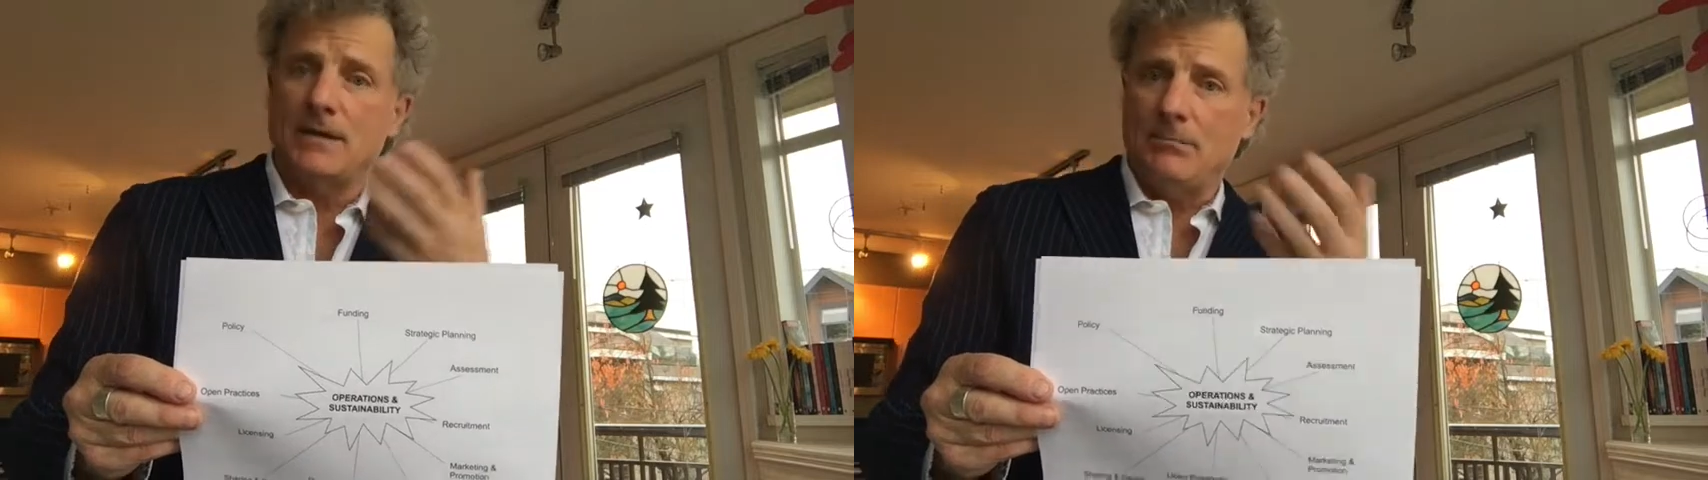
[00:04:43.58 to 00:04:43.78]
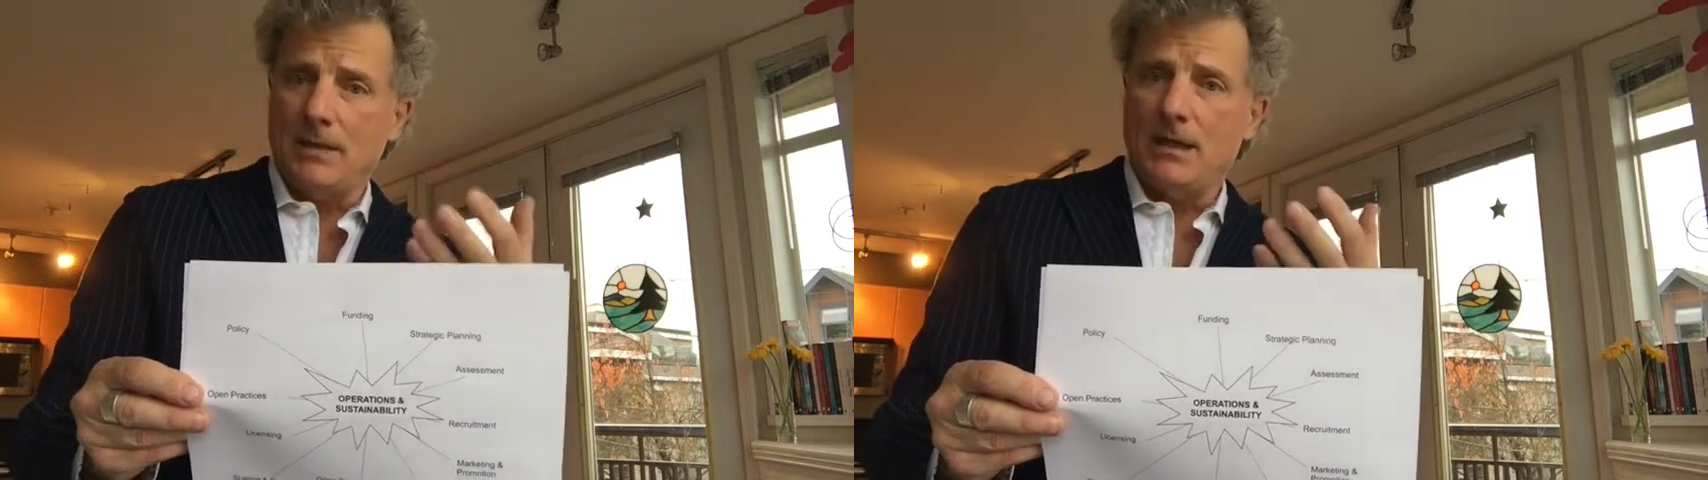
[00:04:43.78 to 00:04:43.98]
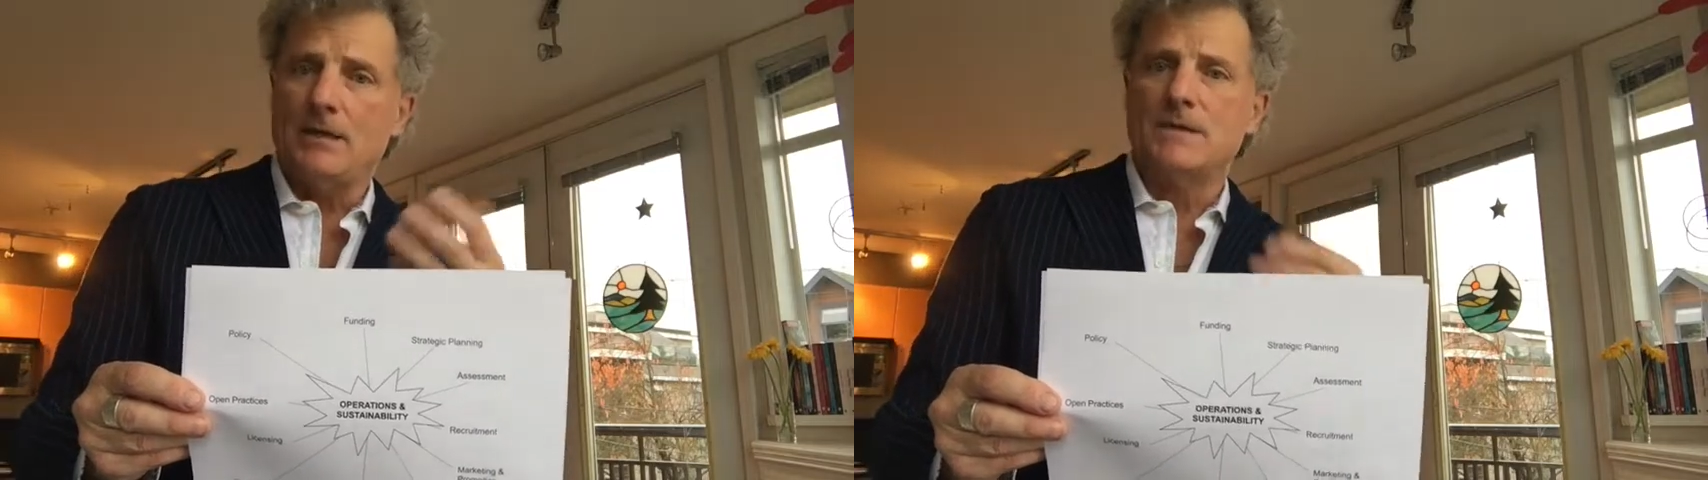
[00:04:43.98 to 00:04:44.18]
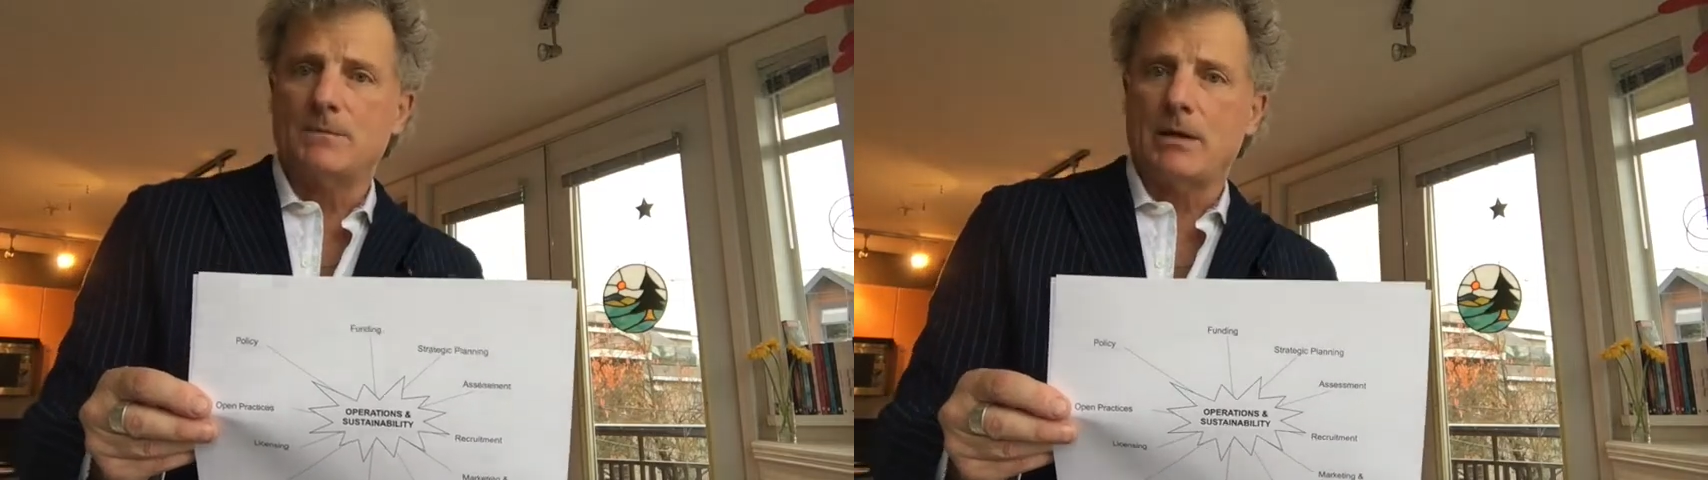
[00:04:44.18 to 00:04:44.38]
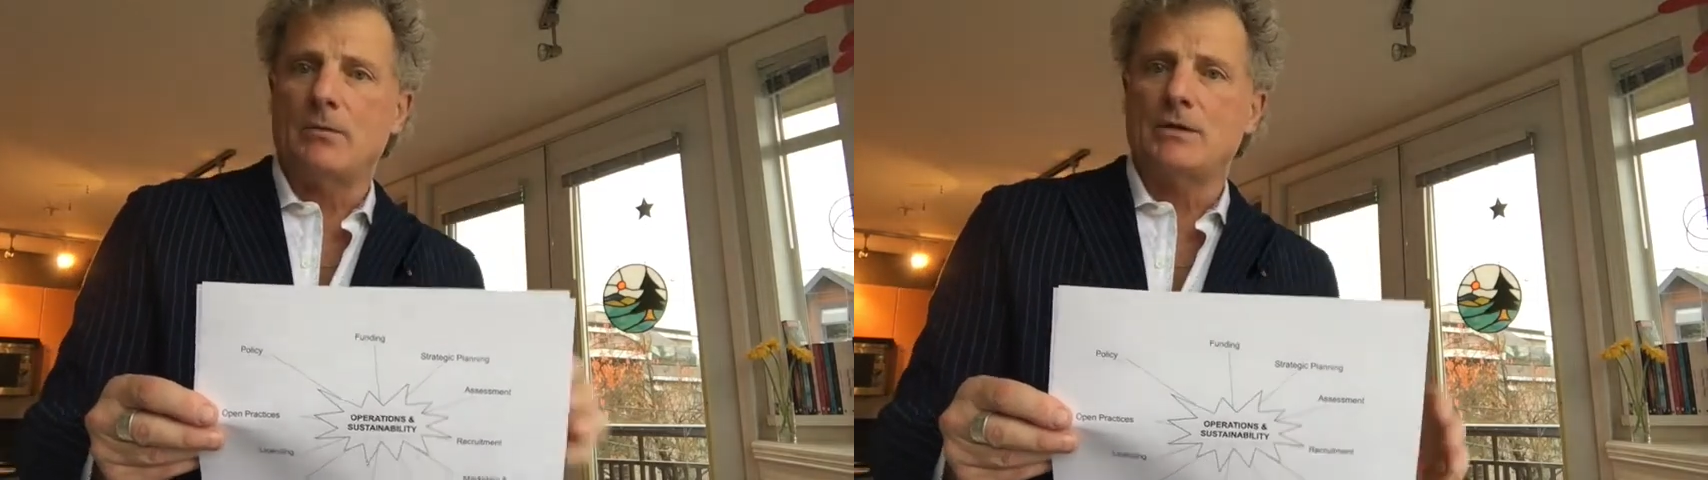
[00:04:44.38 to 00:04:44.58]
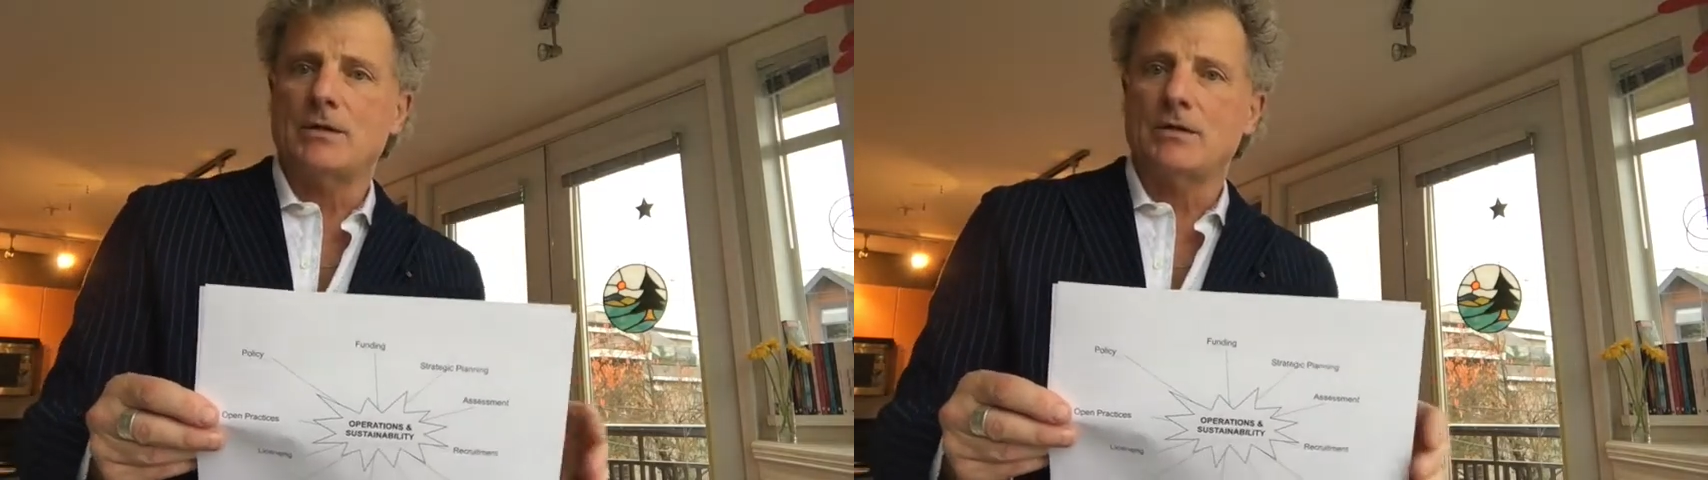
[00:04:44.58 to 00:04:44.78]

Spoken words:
and means by which